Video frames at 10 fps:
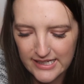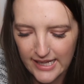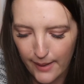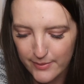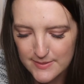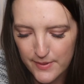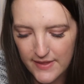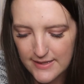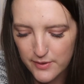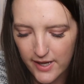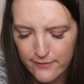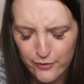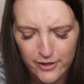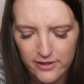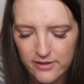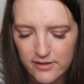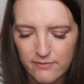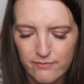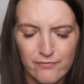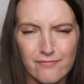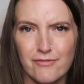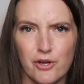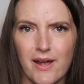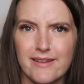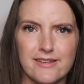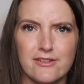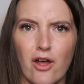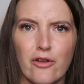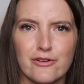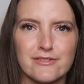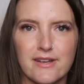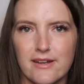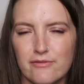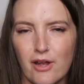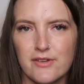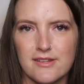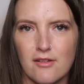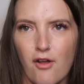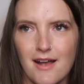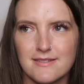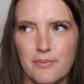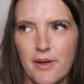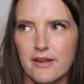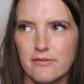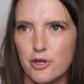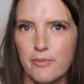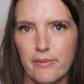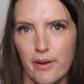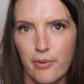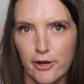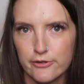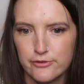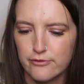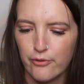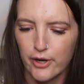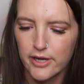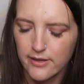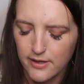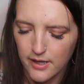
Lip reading: it happens, but that's okay. For $18, I'll take the loss. I paid maybe $1 or $2 for it.